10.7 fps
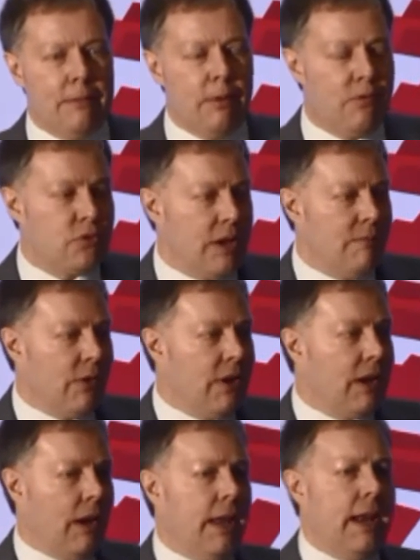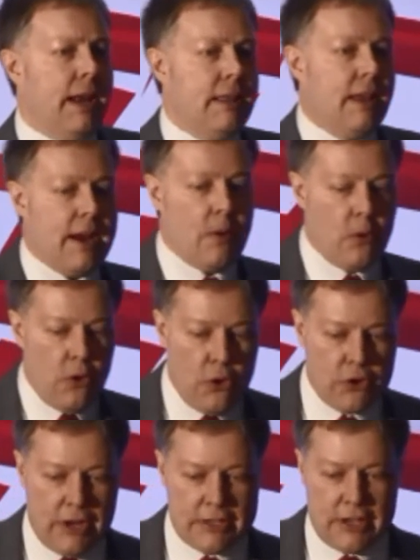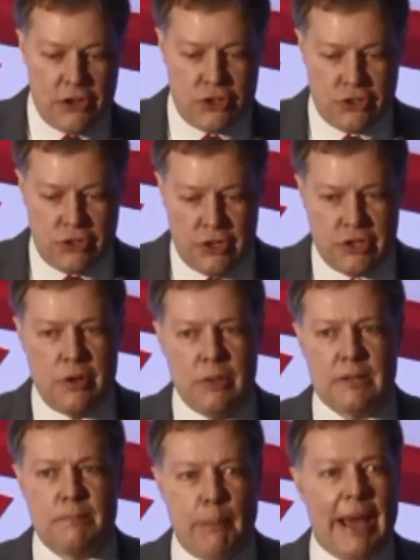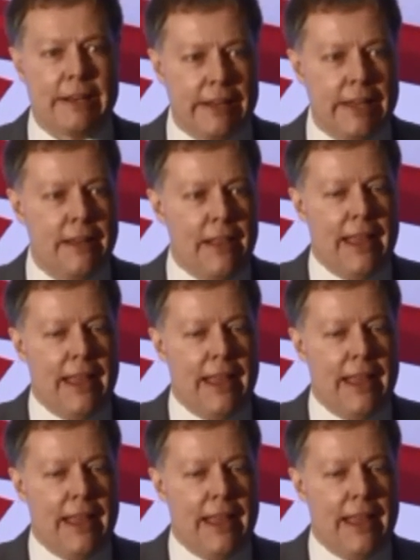We've seen very clearly how organizations can do this badly,